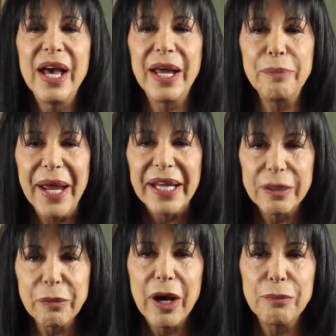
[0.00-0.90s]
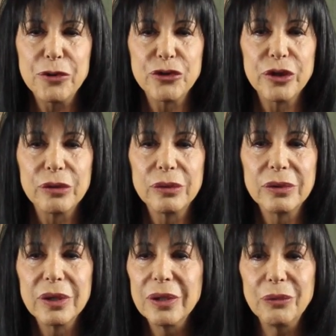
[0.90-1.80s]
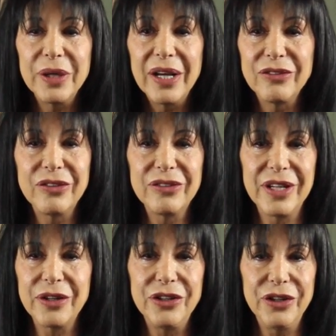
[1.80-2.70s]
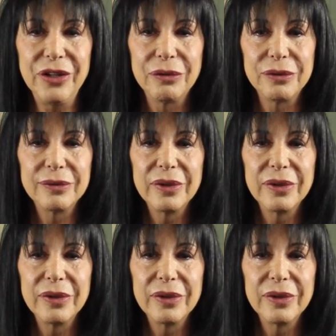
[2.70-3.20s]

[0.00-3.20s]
and make them come true. What else is there to do?